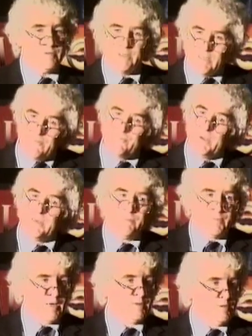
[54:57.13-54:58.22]
that they've been
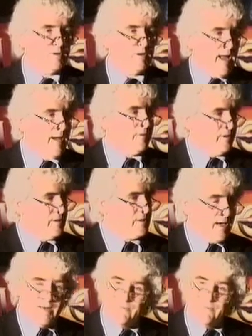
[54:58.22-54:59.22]
abducted or they're having these kind of